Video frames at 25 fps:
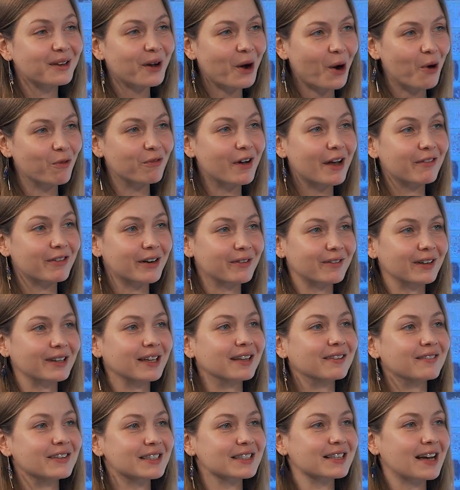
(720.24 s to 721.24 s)
of everyone
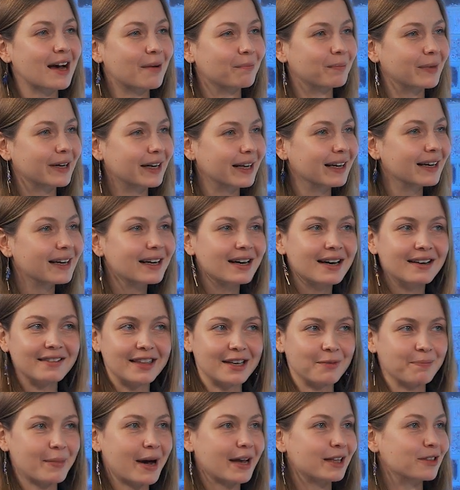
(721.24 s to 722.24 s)
in this company.
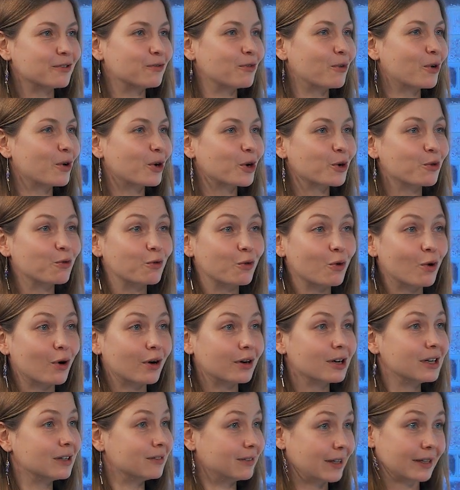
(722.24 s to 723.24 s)
They
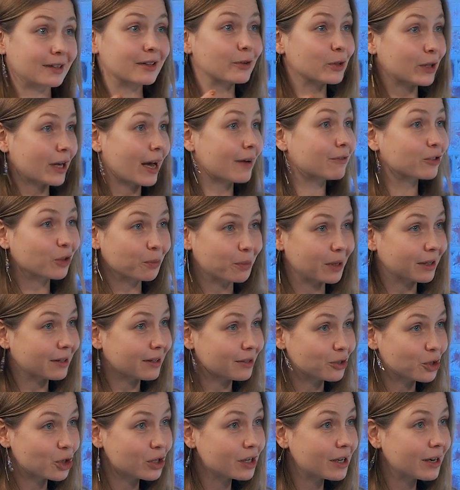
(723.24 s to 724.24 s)
don't have to be an
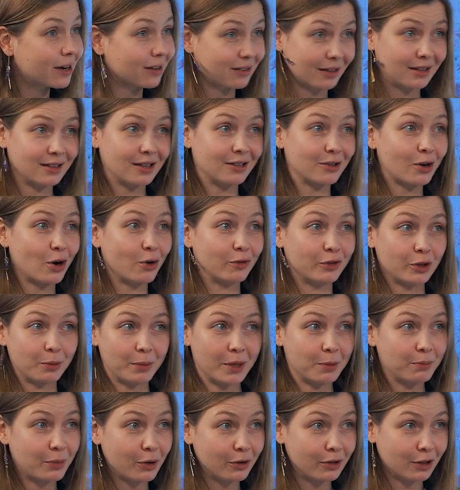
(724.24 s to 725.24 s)
engineer, they don't have to
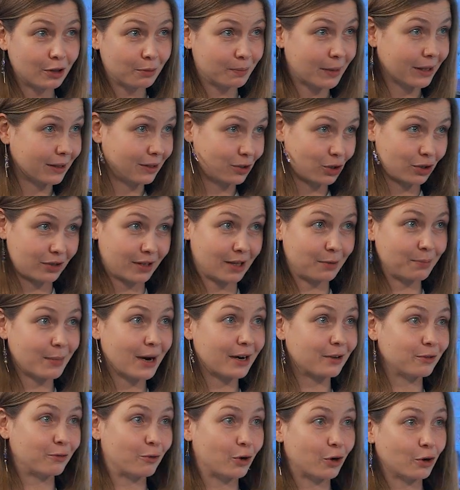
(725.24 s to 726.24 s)
be a product manager, they
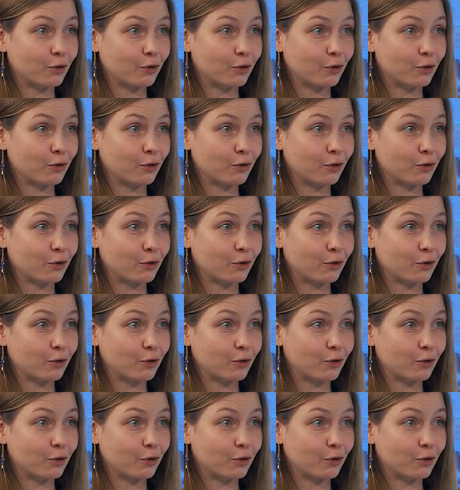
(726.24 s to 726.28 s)
might work